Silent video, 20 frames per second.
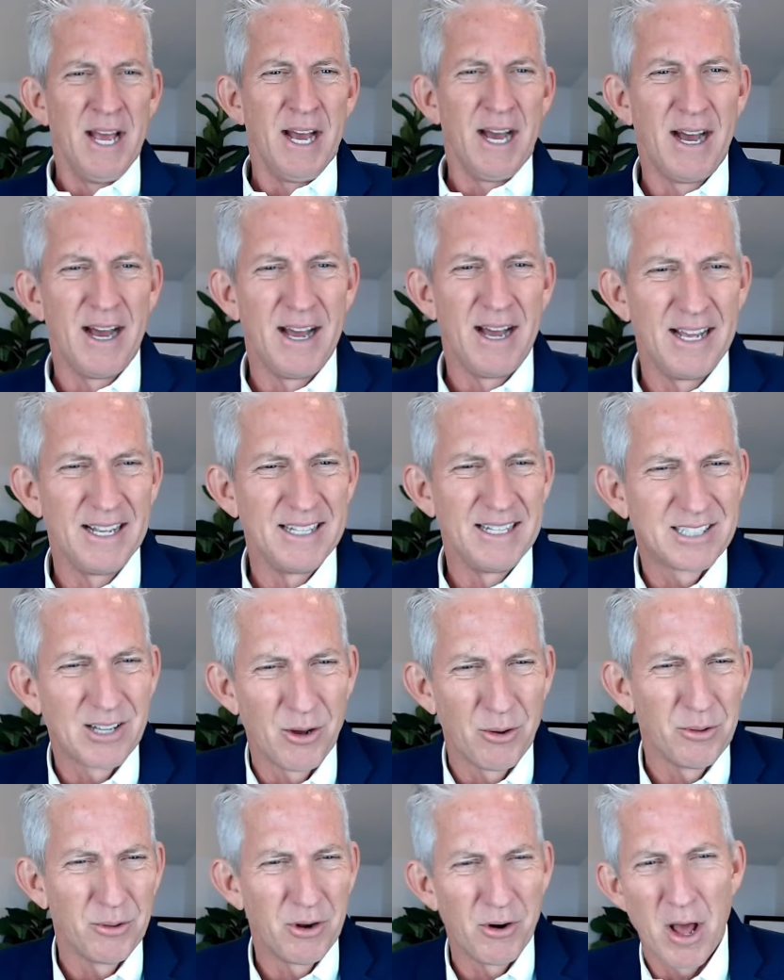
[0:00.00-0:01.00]

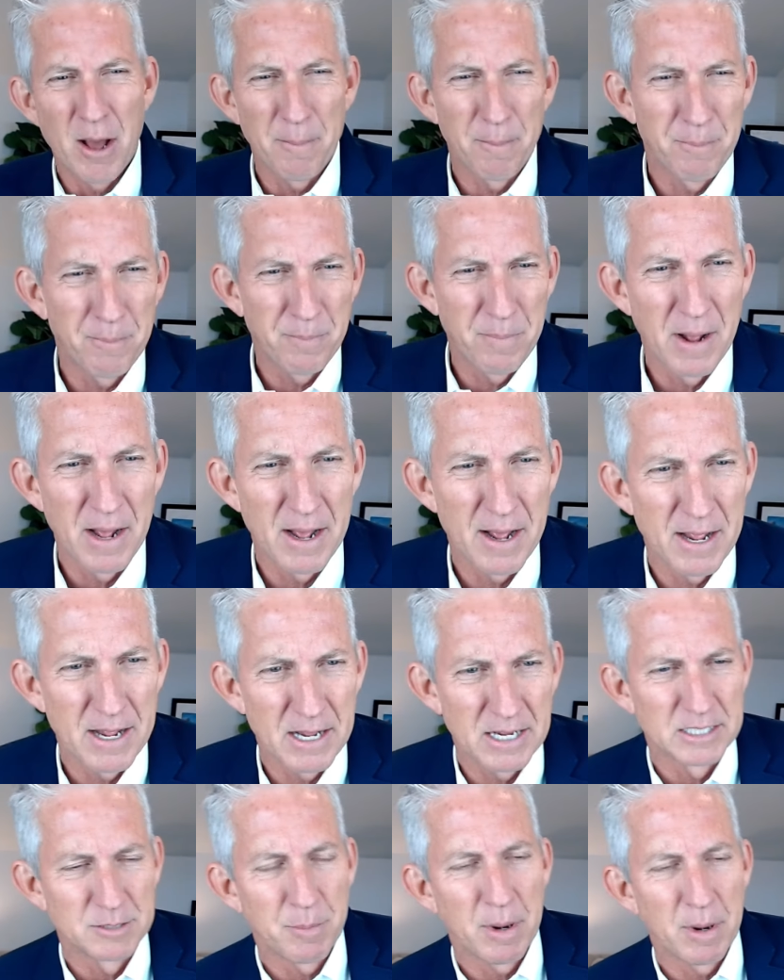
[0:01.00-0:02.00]
so there are not
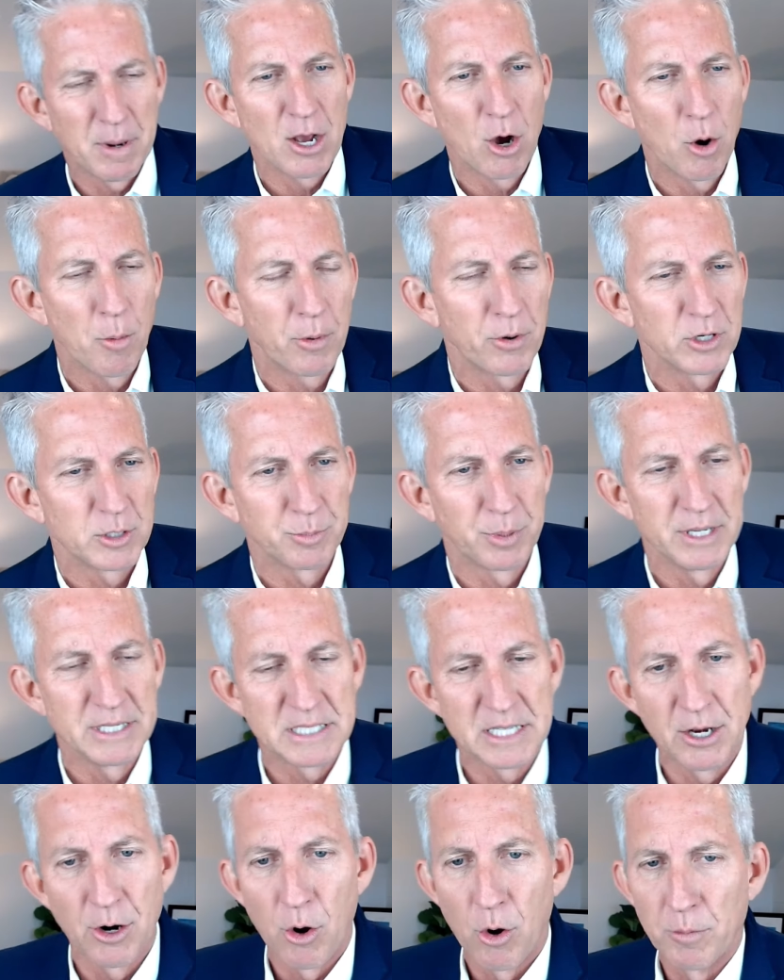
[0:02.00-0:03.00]
as many homeowners
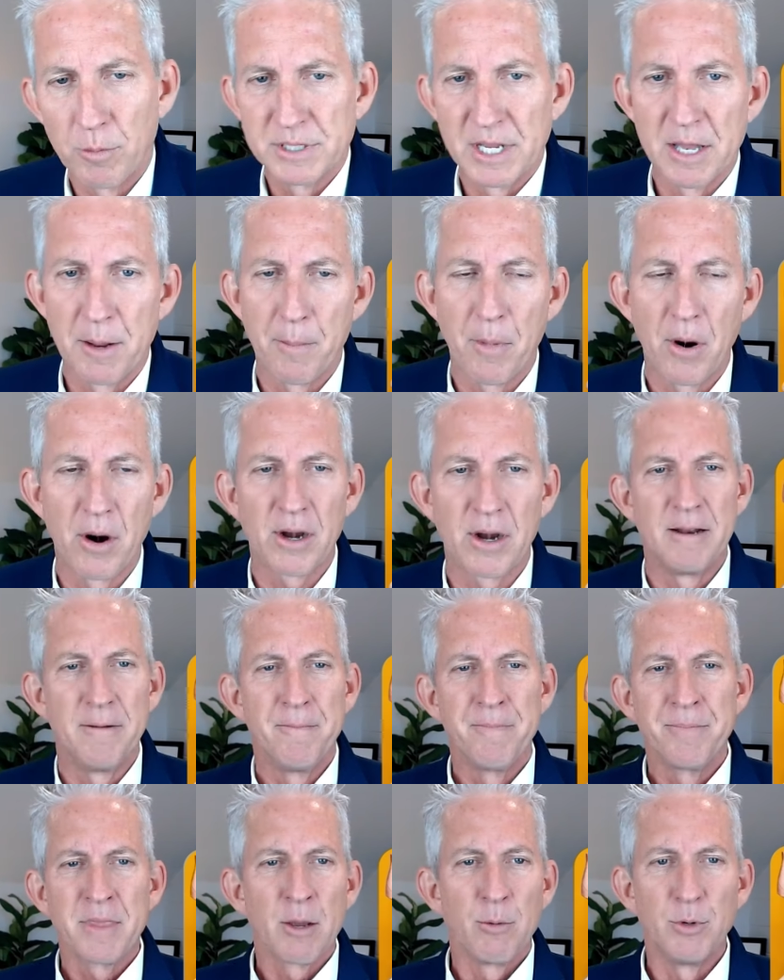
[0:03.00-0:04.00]
placing their homes on the market,